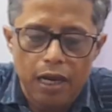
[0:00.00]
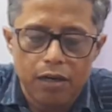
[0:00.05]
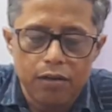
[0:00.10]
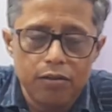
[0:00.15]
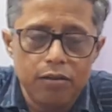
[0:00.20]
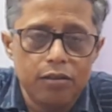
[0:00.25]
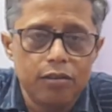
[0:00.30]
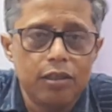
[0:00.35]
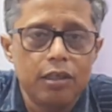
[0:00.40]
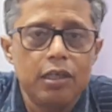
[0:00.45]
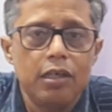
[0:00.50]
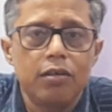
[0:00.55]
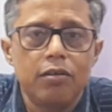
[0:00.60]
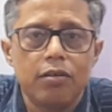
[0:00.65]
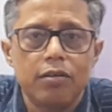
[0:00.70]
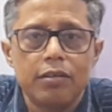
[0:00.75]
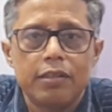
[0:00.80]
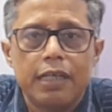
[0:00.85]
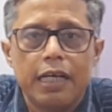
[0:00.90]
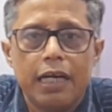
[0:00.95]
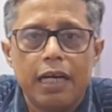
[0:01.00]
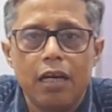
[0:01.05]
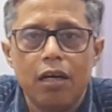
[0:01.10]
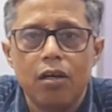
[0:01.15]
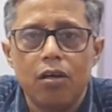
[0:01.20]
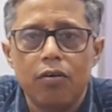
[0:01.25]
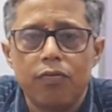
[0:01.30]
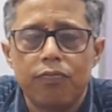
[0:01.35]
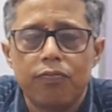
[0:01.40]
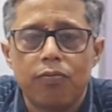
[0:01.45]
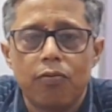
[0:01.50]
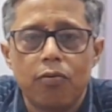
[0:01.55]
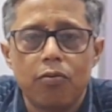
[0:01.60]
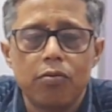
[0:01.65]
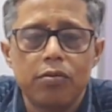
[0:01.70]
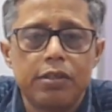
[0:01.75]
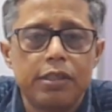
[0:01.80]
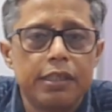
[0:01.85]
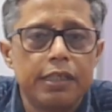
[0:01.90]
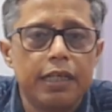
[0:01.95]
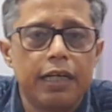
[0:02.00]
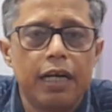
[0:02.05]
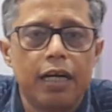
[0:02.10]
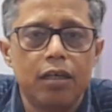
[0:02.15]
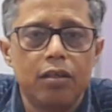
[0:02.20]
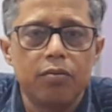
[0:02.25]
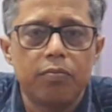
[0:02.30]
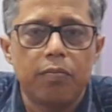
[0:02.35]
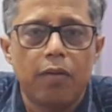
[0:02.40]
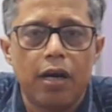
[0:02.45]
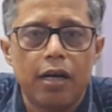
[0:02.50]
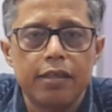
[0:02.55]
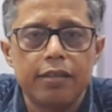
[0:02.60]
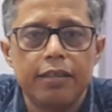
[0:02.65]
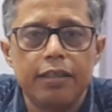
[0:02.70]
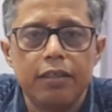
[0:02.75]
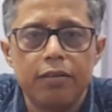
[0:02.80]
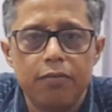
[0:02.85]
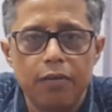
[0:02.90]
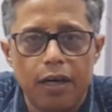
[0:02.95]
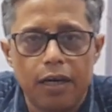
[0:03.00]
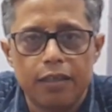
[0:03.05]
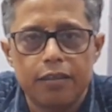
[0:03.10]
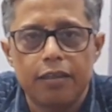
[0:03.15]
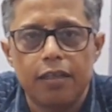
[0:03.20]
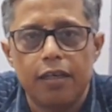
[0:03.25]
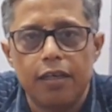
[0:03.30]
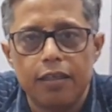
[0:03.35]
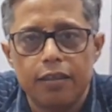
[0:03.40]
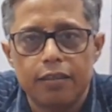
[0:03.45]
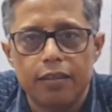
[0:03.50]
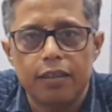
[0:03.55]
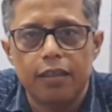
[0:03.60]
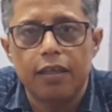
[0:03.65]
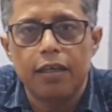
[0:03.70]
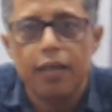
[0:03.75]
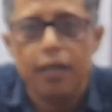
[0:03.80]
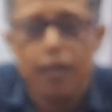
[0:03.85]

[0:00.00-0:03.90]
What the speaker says: according to Newton's second law, force is equal to mass into acceleration.